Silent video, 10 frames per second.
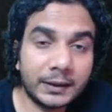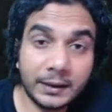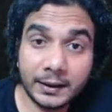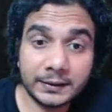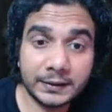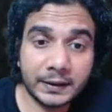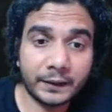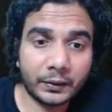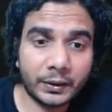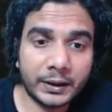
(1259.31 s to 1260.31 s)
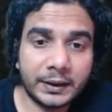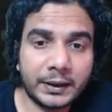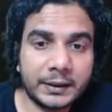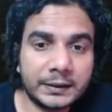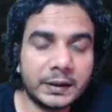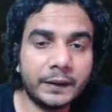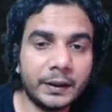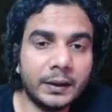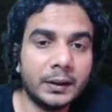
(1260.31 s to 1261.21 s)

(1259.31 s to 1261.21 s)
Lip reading: Theta is given, okay? Theta is given.